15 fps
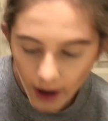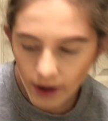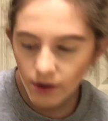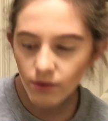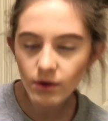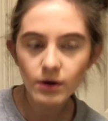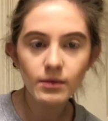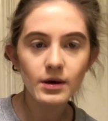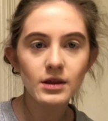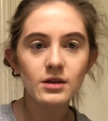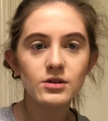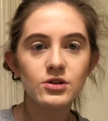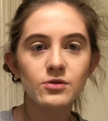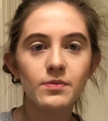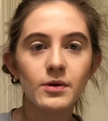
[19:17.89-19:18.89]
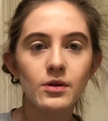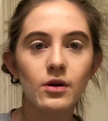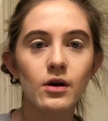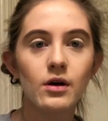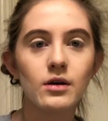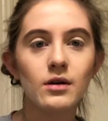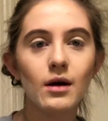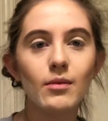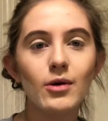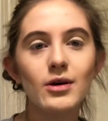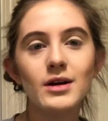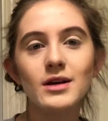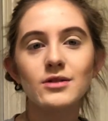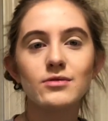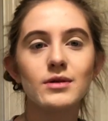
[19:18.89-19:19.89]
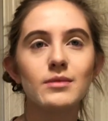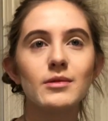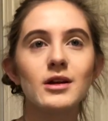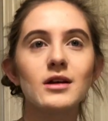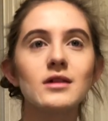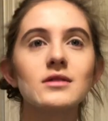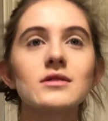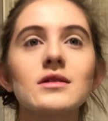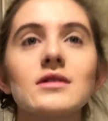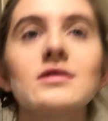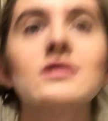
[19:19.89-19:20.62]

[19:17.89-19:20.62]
I don't want to make this super long. I'm already at 20 minutes.